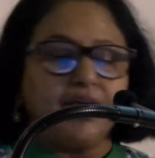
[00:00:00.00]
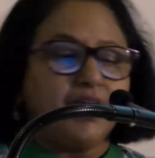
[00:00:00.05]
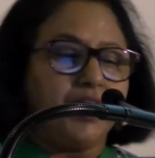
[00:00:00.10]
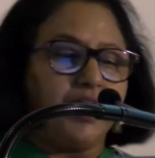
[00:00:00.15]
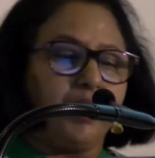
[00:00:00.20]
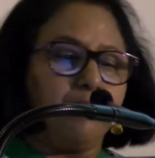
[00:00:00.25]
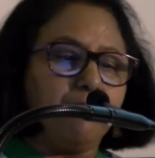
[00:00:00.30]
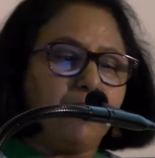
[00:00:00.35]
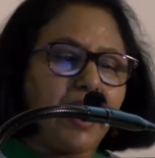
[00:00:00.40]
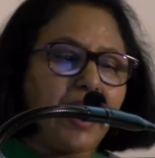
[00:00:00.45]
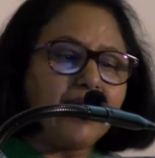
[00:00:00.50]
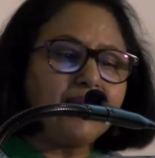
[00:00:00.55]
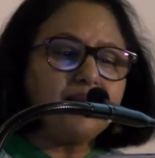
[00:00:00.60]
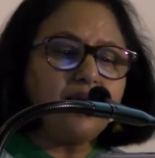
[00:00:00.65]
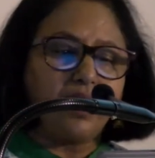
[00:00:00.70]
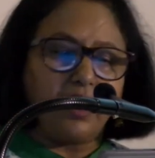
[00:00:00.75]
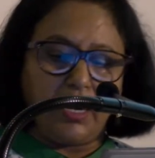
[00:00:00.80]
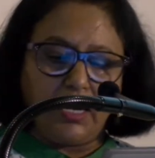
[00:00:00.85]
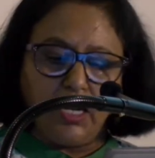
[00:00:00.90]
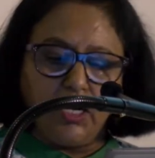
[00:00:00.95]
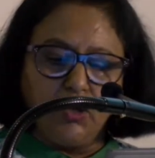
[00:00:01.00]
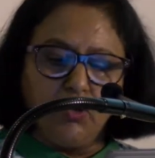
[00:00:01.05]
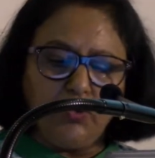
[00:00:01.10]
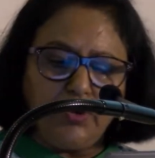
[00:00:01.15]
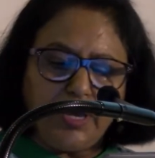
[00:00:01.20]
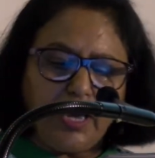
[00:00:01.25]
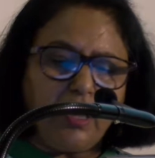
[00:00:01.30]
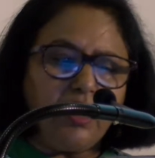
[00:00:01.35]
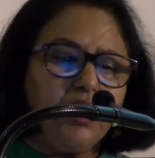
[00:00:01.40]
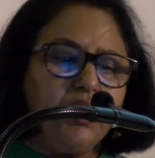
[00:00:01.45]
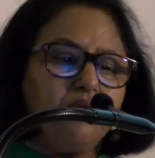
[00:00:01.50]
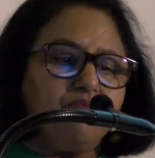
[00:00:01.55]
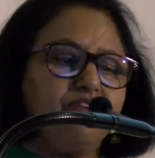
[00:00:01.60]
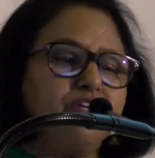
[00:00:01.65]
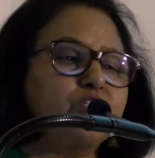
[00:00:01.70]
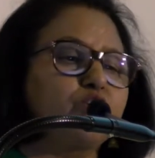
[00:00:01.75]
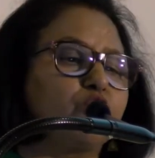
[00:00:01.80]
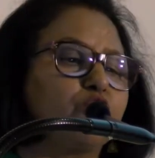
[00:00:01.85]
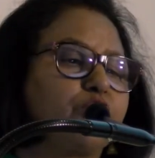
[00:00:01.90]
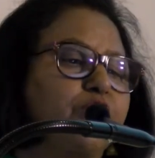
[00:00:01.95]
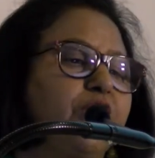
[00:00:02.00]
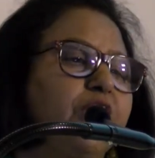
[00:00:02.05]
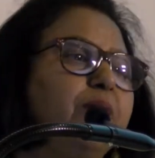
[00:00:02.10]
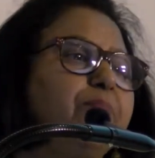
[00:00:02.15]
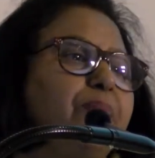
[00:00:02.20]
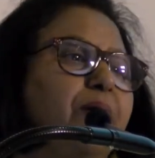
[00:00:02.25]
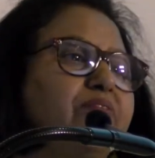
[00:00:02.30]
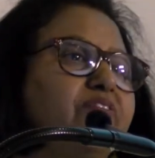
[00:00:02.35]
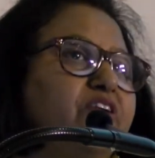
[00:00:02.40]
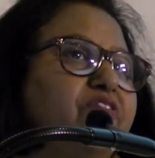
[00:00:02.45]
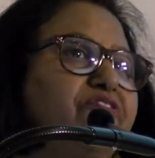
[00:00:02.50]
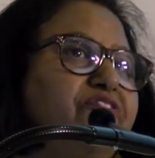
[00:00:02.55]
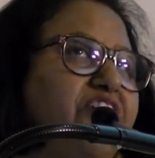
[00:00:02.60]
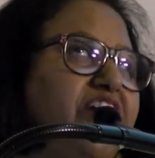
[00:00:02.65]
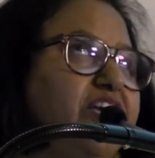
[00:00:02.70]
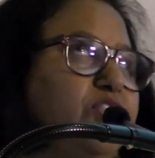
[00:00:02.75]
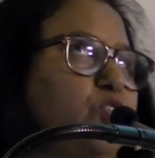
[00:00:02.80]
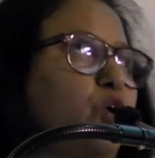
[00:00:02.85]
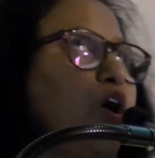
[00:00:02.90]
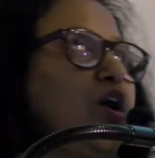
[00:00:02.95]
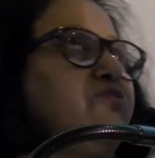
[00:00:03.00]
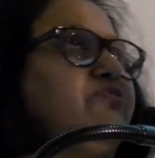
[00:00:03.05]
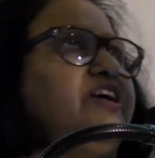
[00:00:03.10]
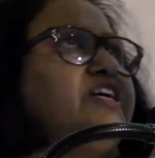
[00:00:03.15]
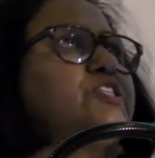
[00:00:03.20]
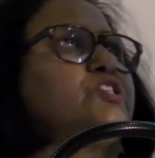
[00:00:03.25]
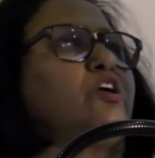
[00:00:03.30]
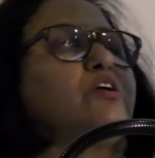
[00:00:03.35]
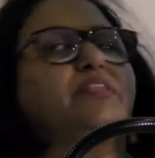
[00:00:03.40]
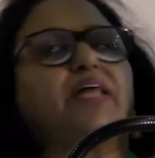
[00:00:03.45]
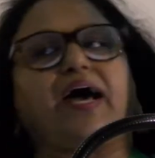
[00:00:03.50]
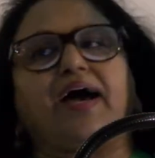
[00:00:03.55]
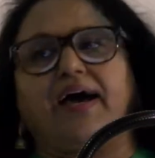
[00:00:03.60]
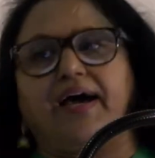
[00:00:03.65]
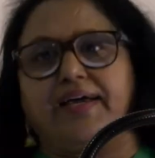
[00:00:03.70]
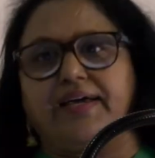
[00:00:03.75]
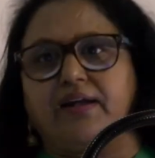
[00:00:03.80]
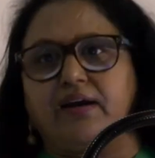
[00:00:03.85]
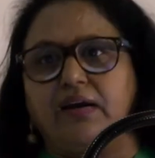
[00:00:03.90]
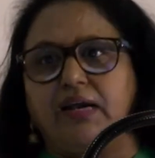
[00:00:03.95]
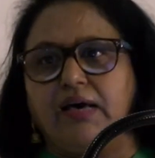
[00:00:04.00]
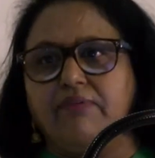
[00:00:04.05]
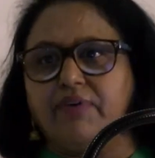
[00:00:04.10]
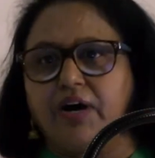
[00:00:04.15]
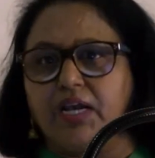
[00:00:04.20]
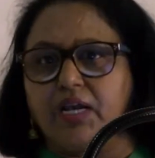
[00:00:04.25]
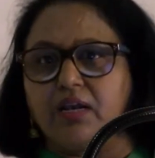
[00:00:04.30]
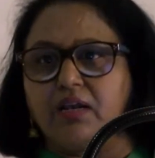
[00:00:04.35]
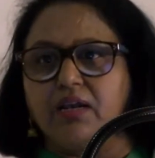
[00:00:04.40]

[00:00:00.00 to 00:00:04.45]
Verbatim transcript: Amen. Hallelujah. We should keep our faith always on the higher level.